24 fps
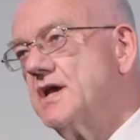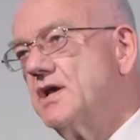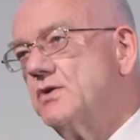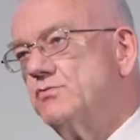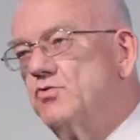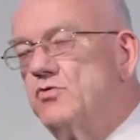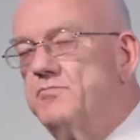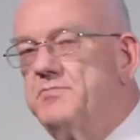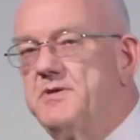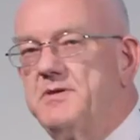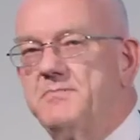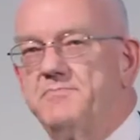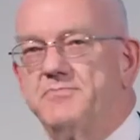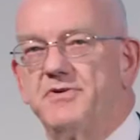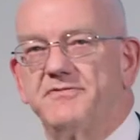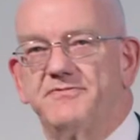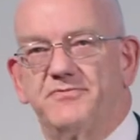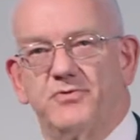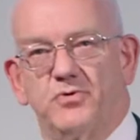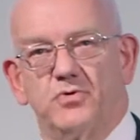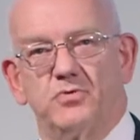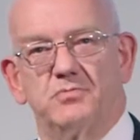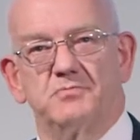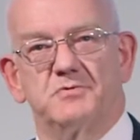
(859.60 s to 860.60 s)
will be
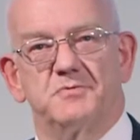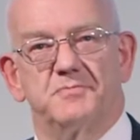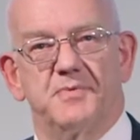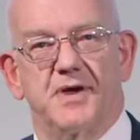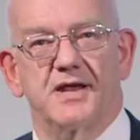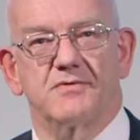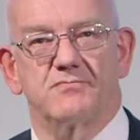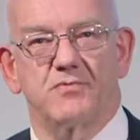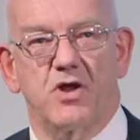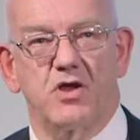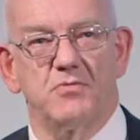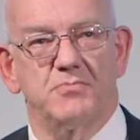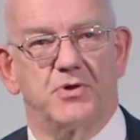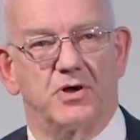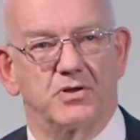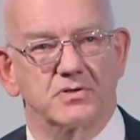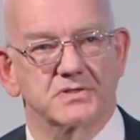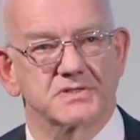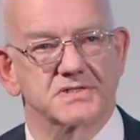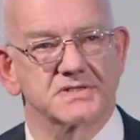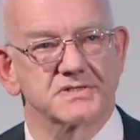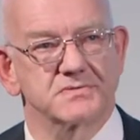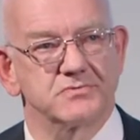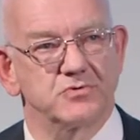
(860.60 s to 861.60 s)
performed by
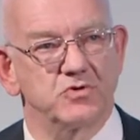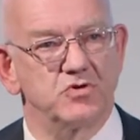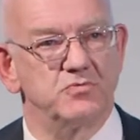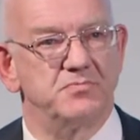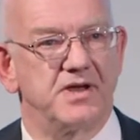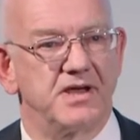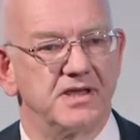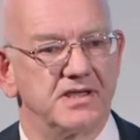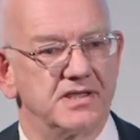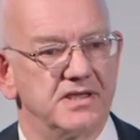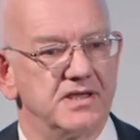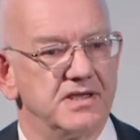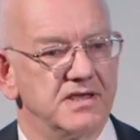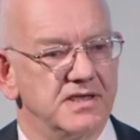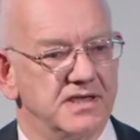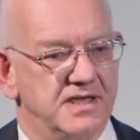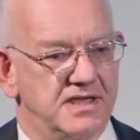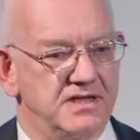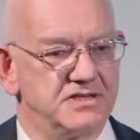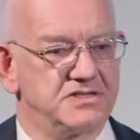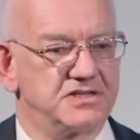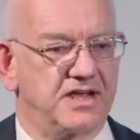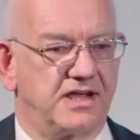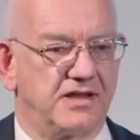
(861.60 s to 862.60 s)
robots or by
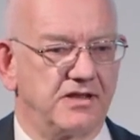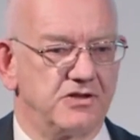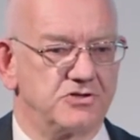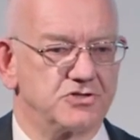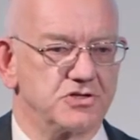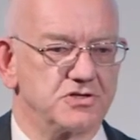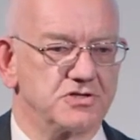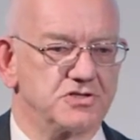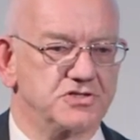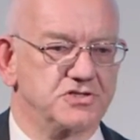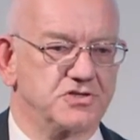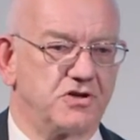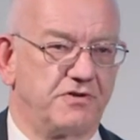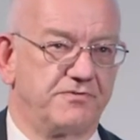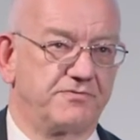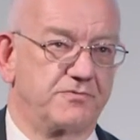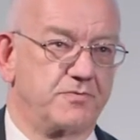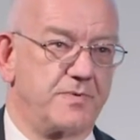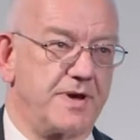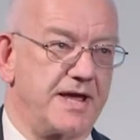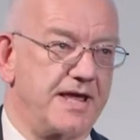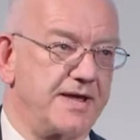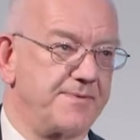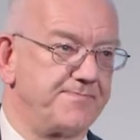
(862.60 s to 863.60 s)
intelligent
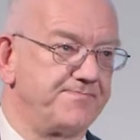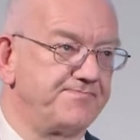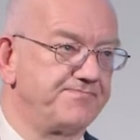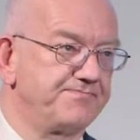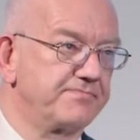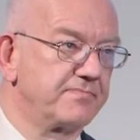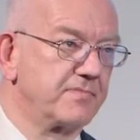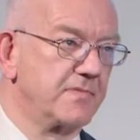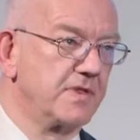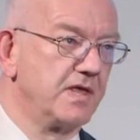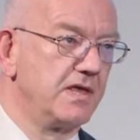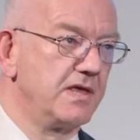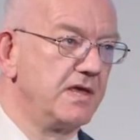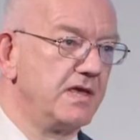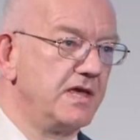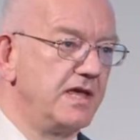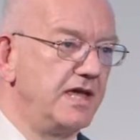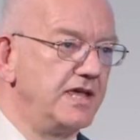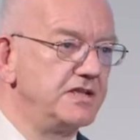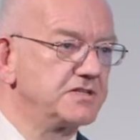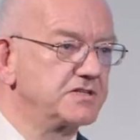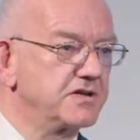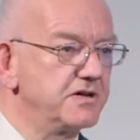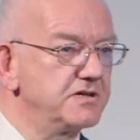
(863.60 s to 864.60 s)
software.
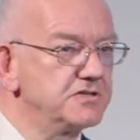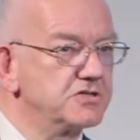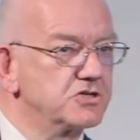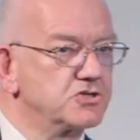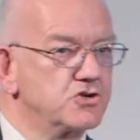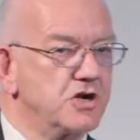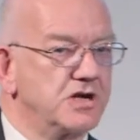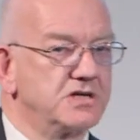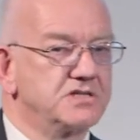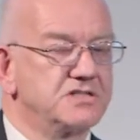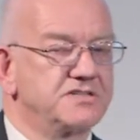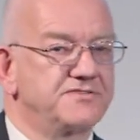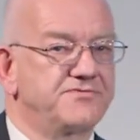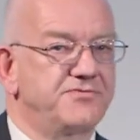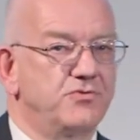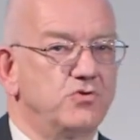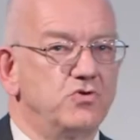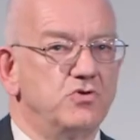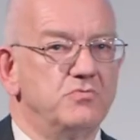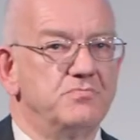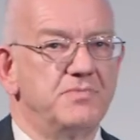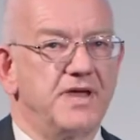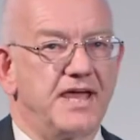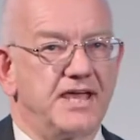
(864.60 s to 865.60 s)
It's going to
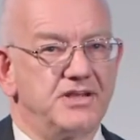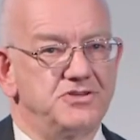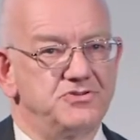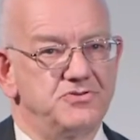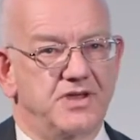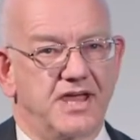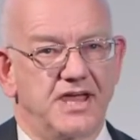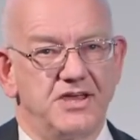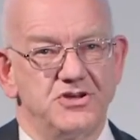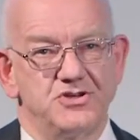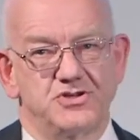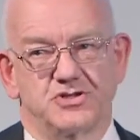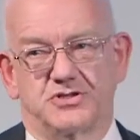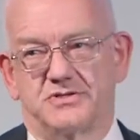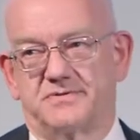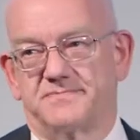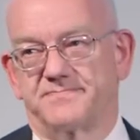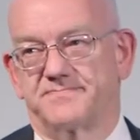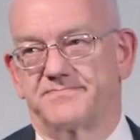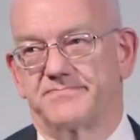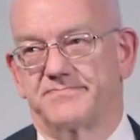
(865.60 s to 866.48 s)
transform education.